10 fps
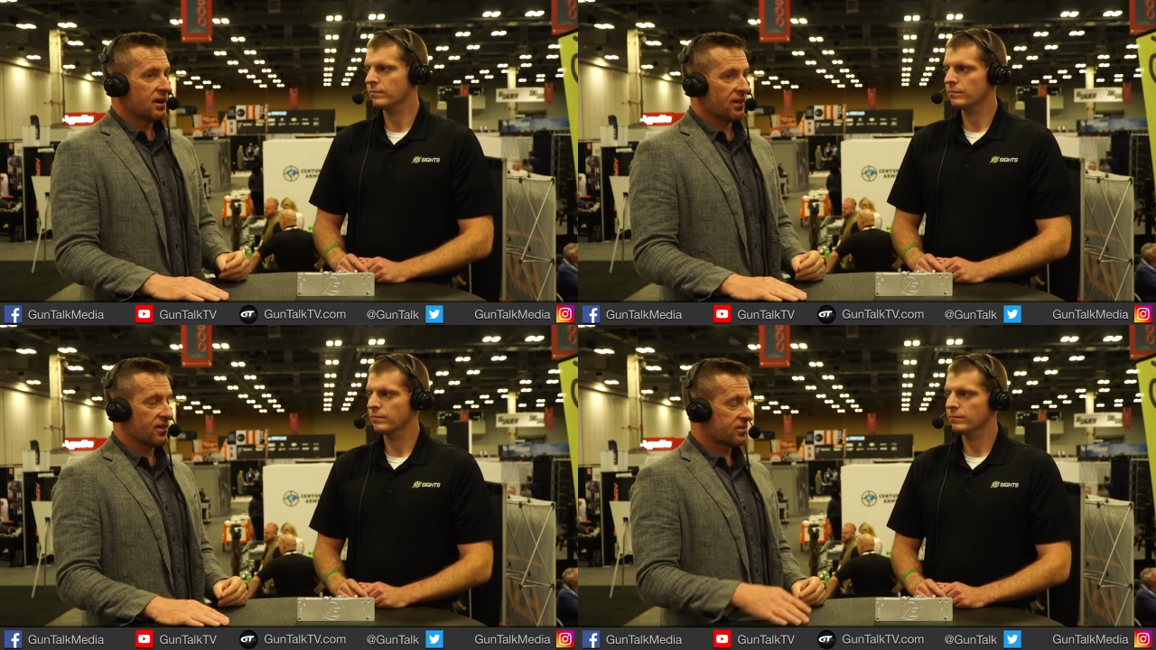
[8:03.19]

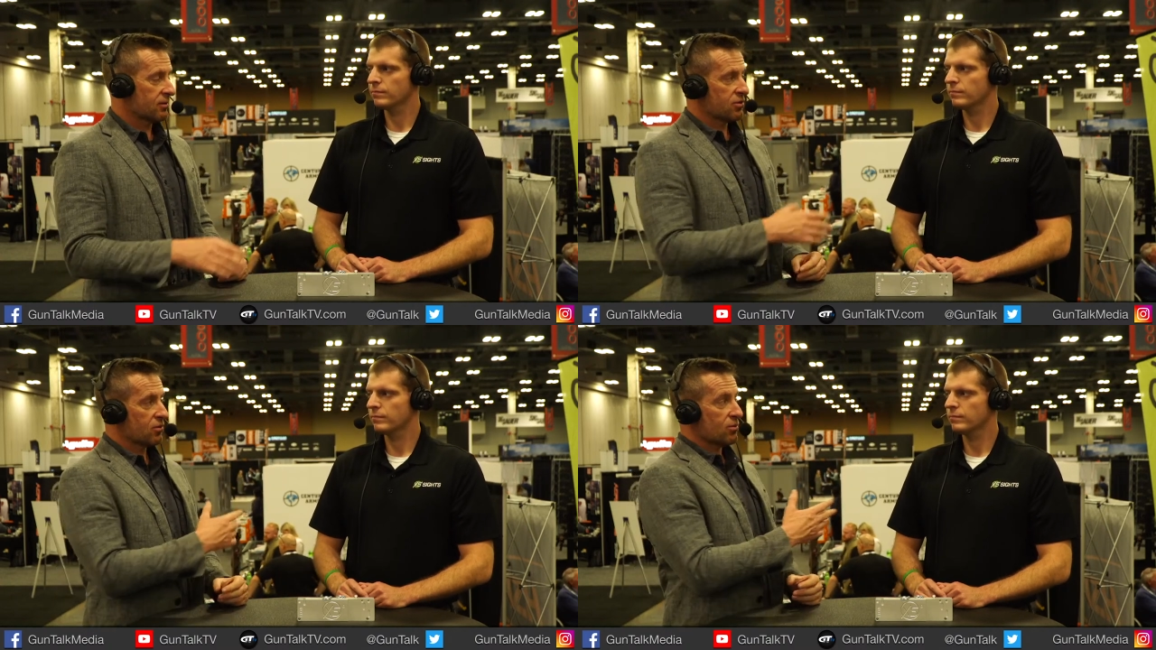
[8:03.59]
Speaker 1: and that's
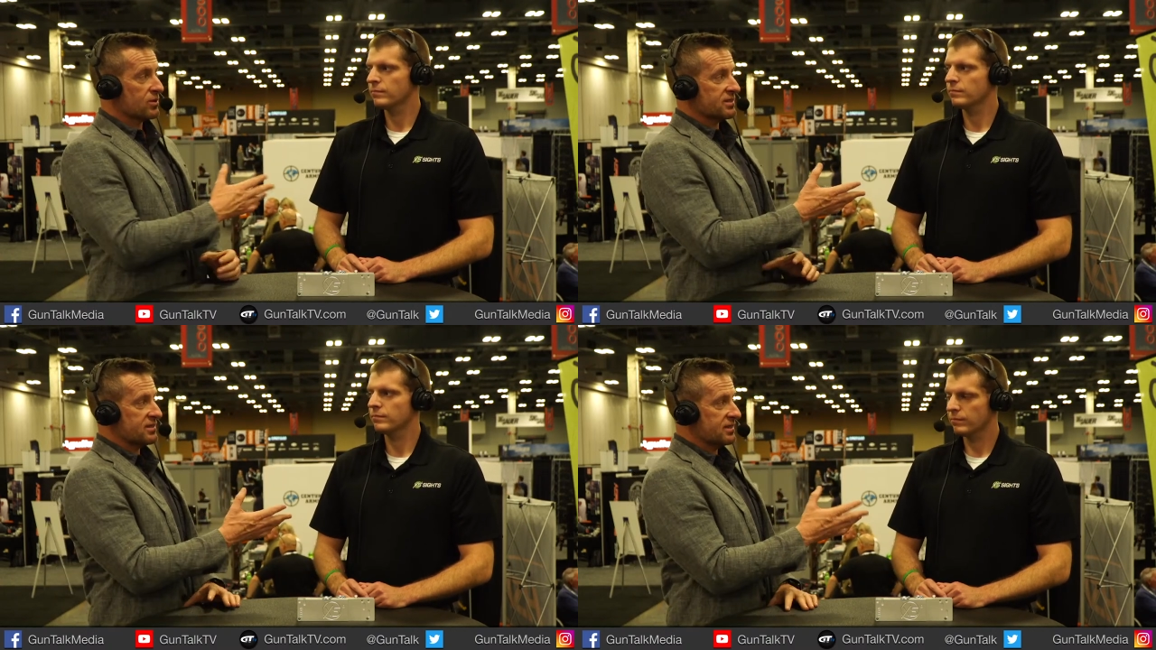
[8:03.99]
something that
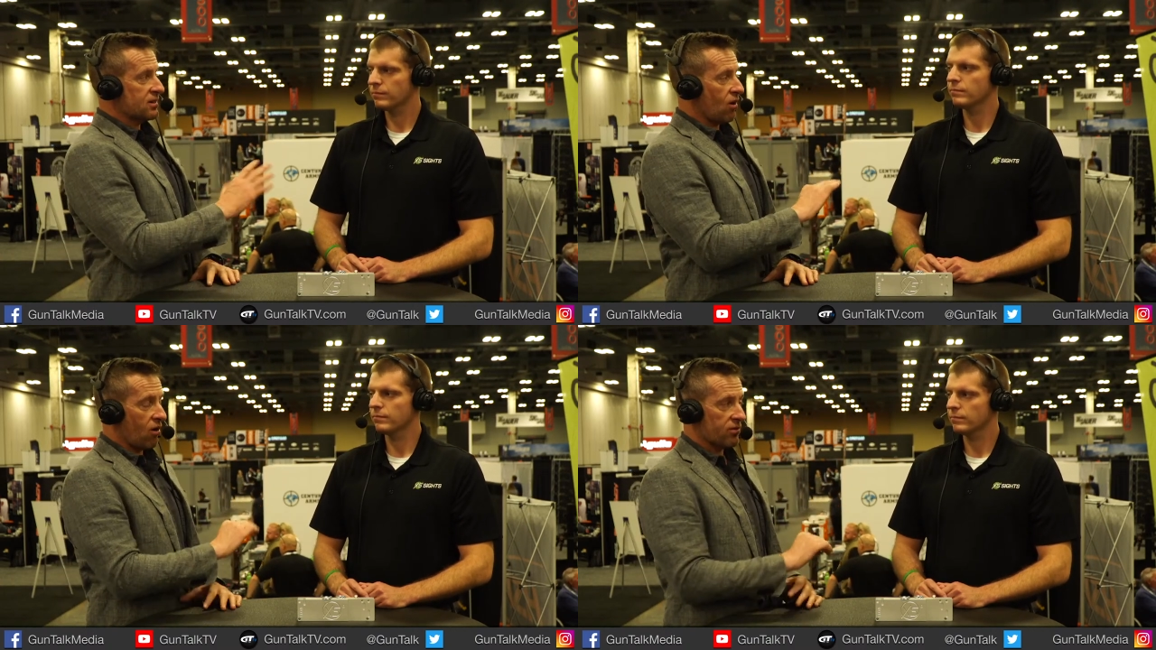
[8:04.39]
we see
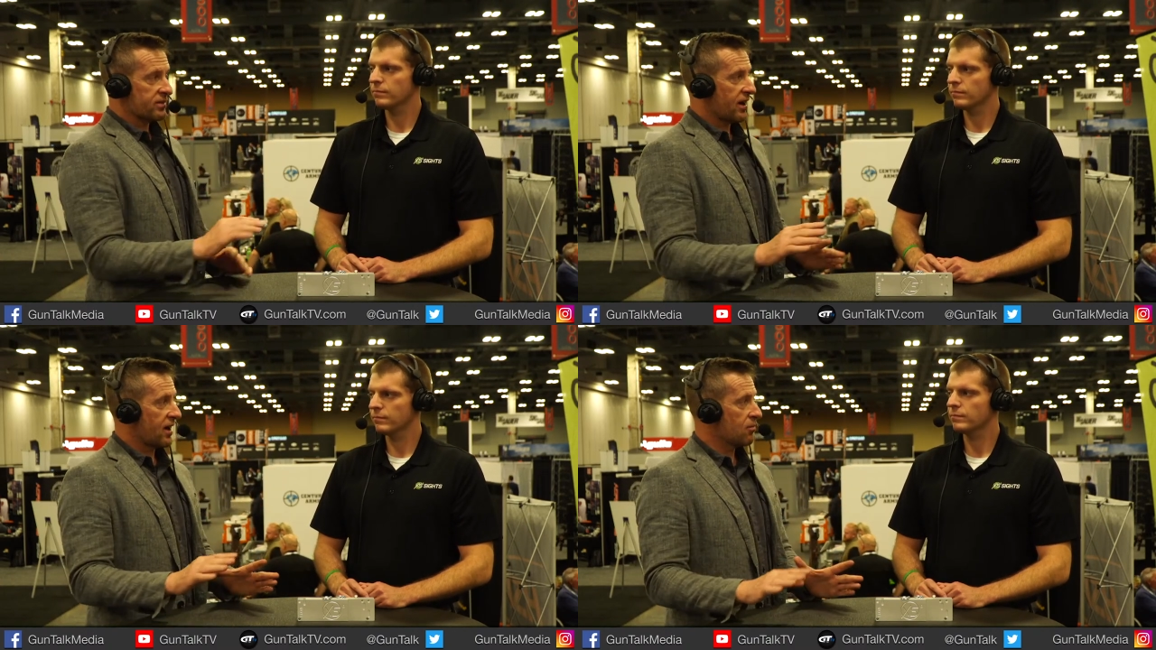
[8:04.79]
all the
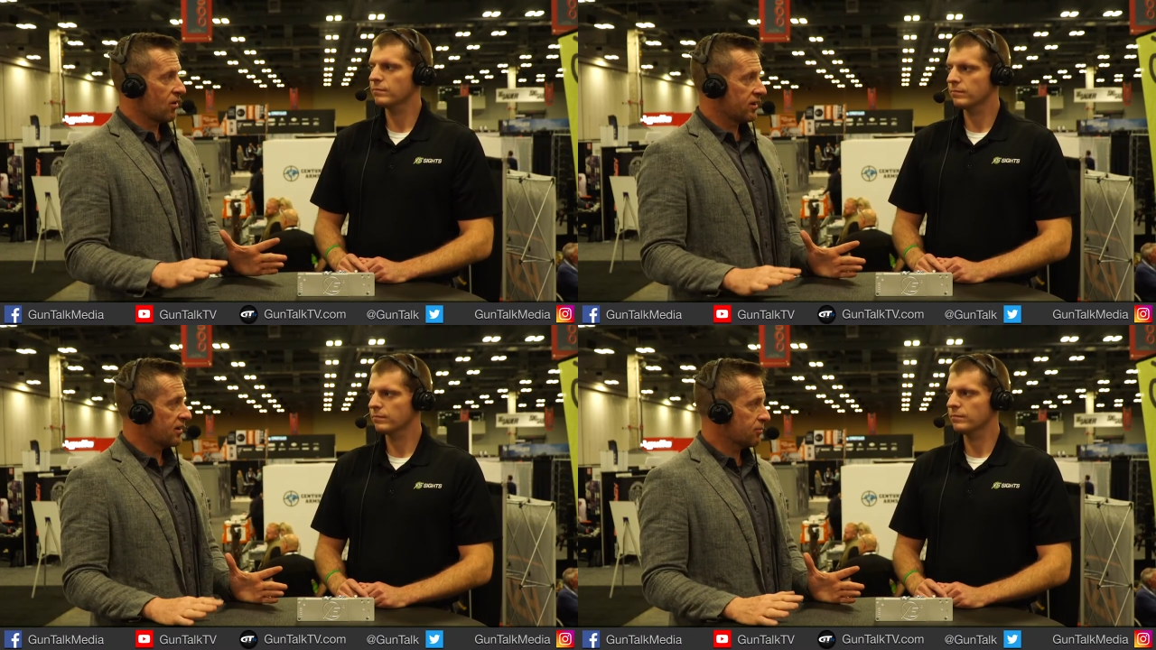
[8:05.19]
time
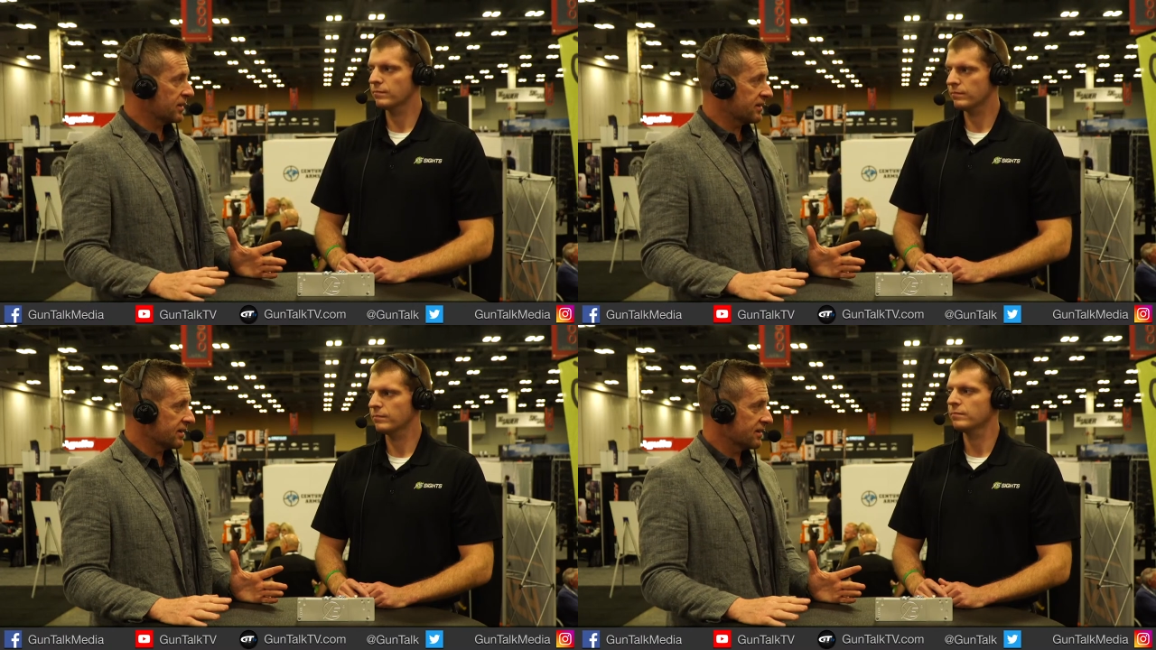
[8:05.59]
on
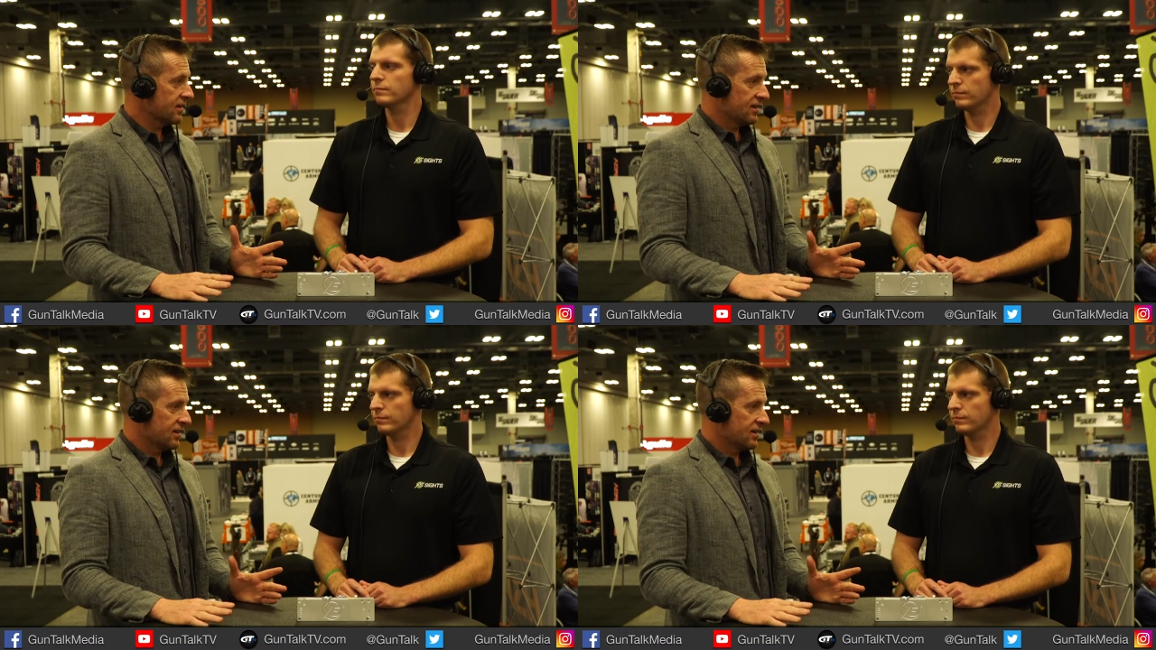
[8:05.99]
FPD.